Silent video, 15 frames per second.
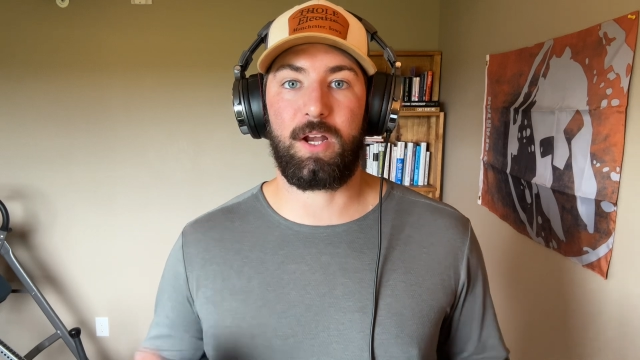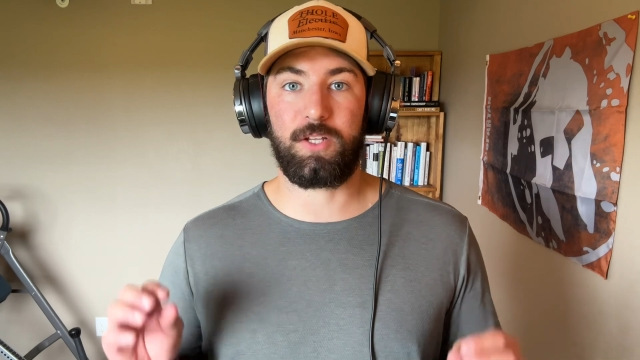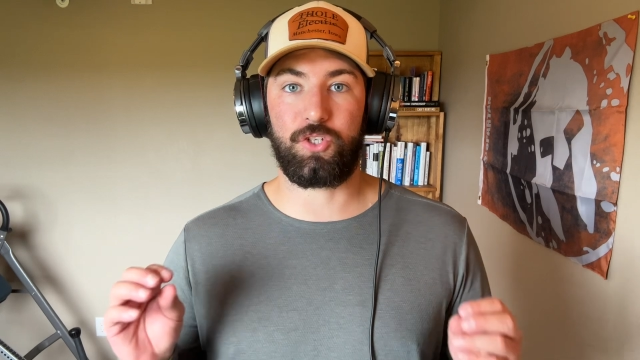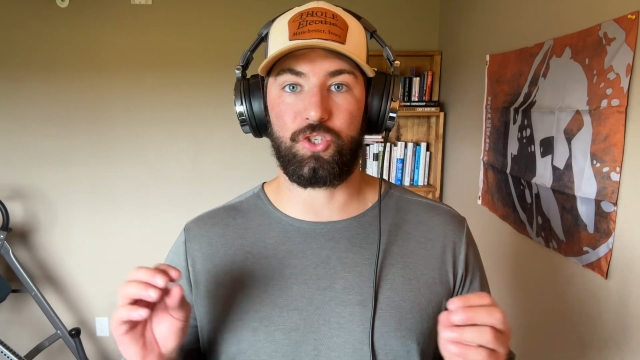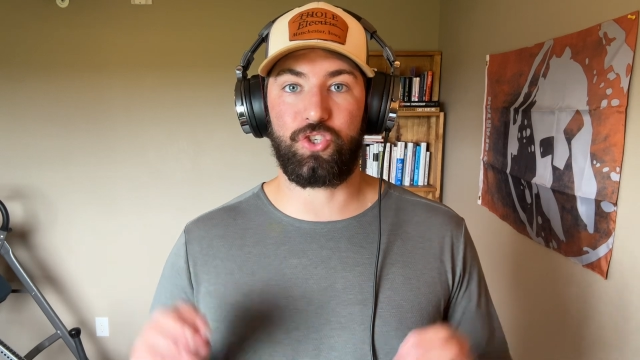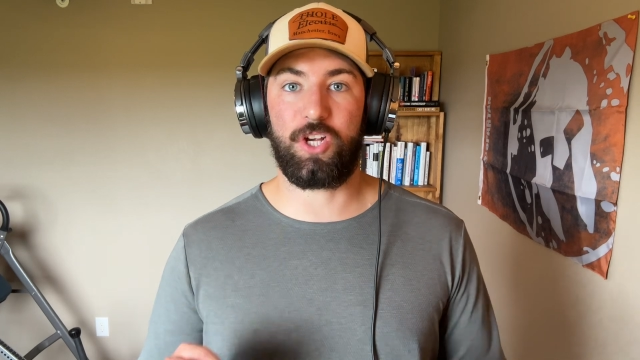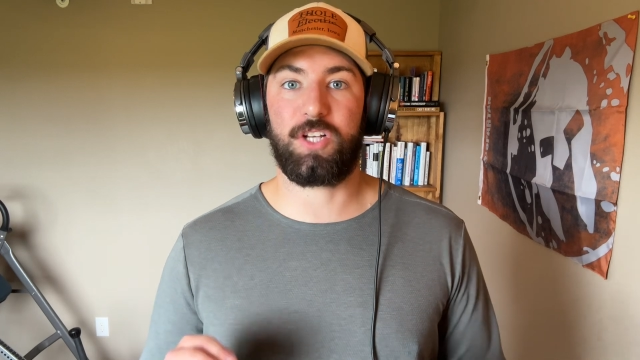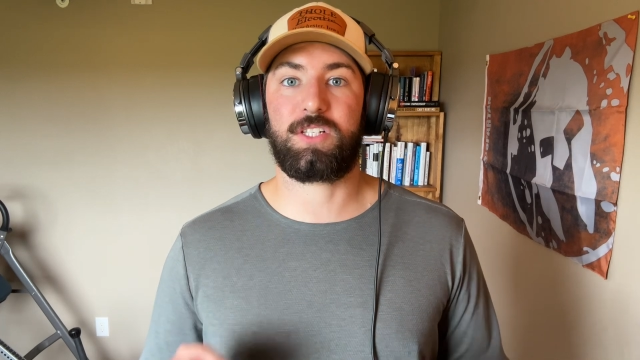It's
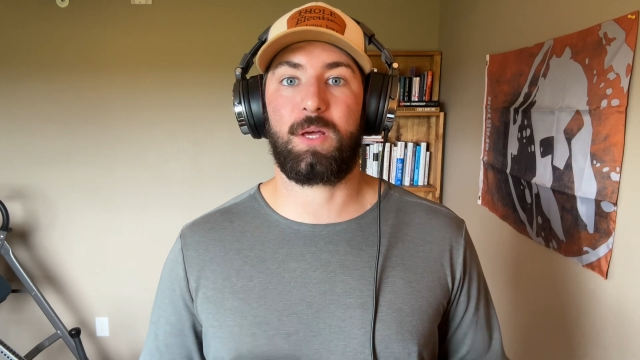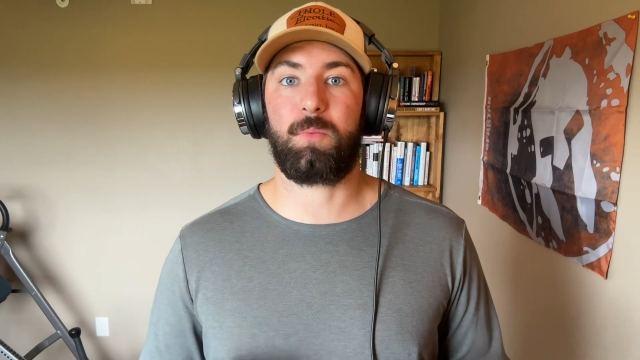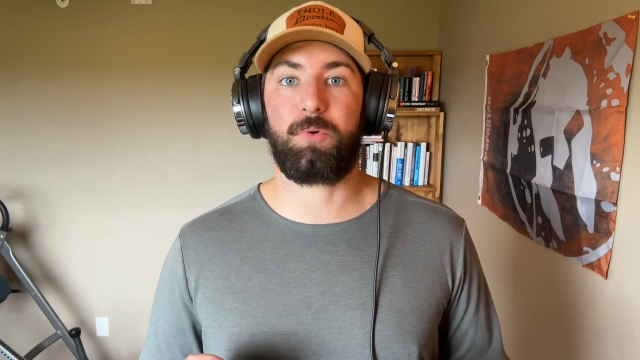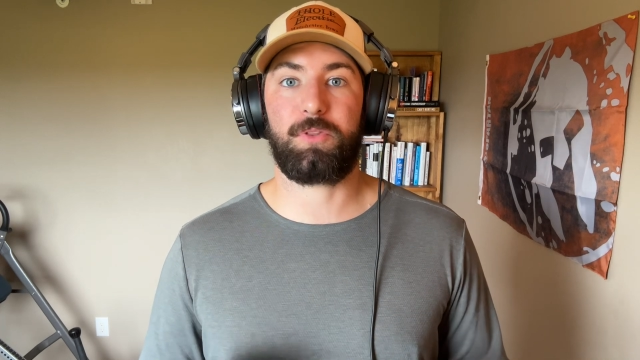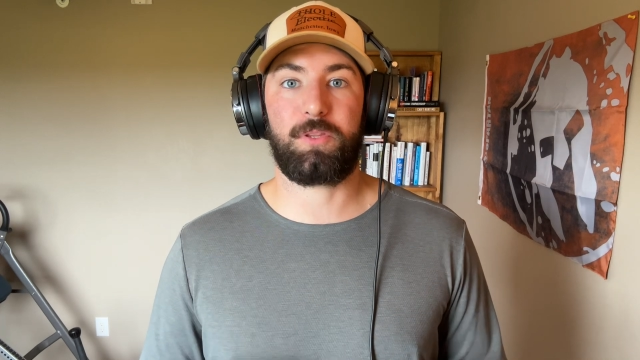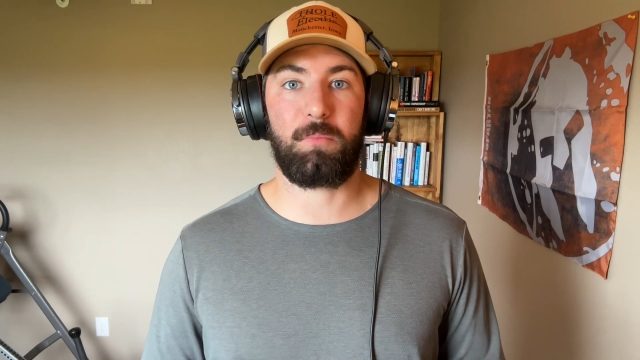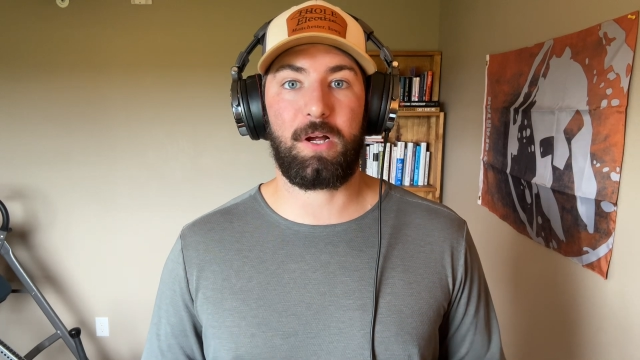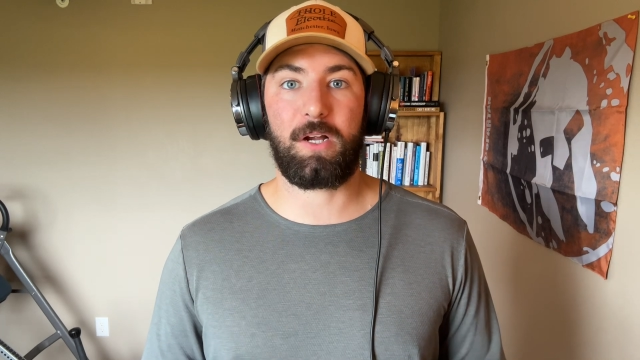just them with
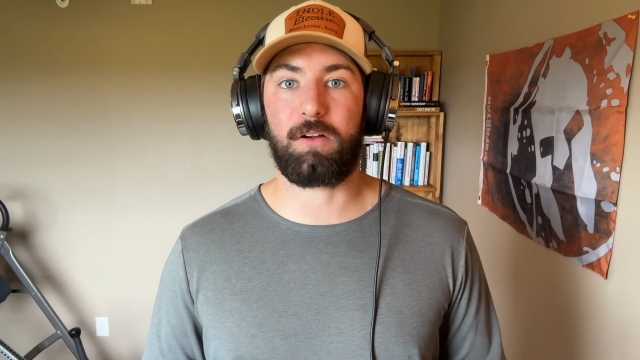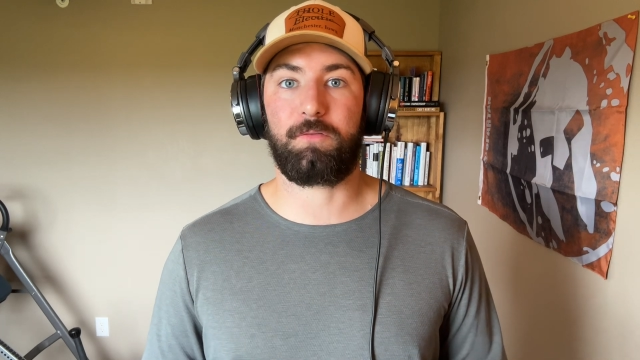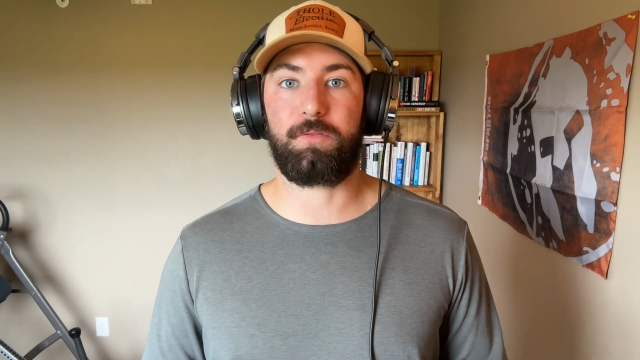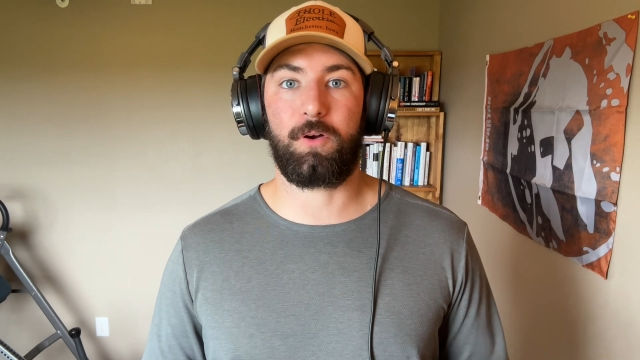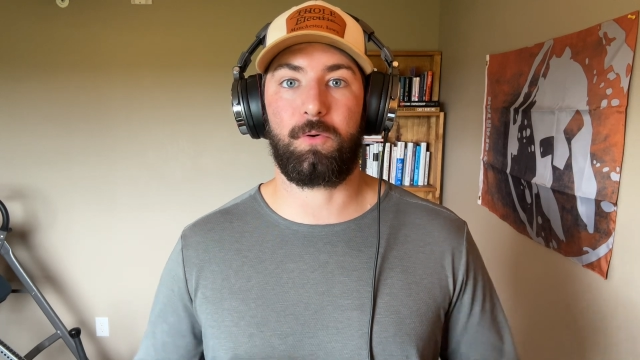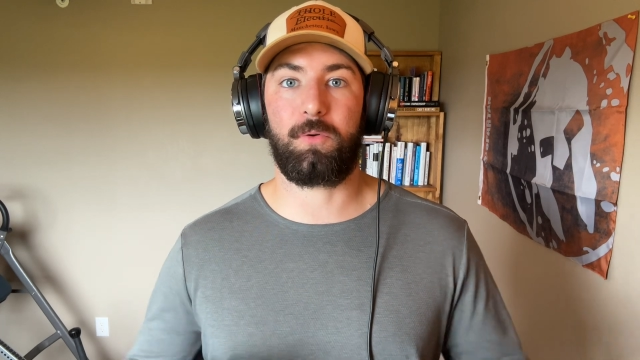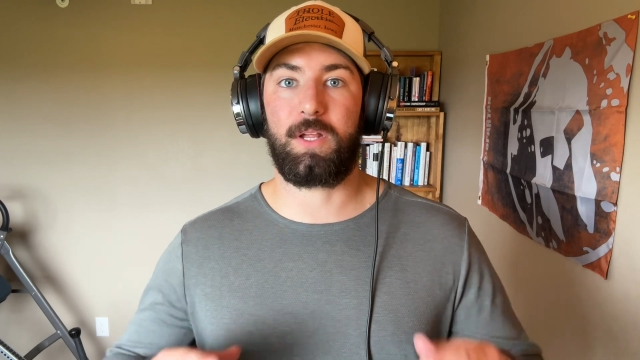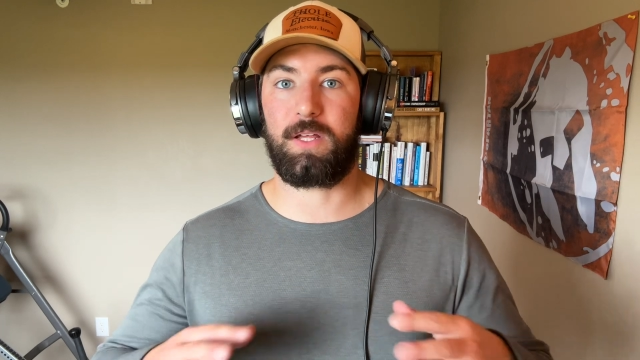the
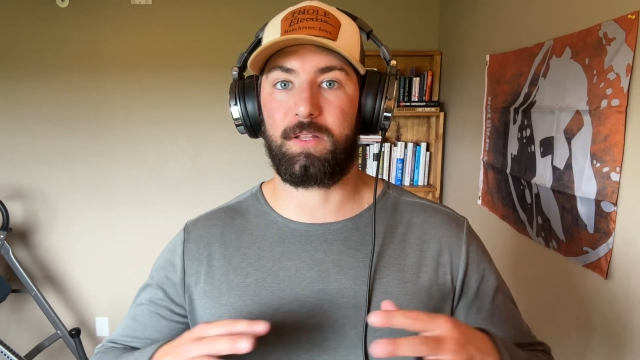microphone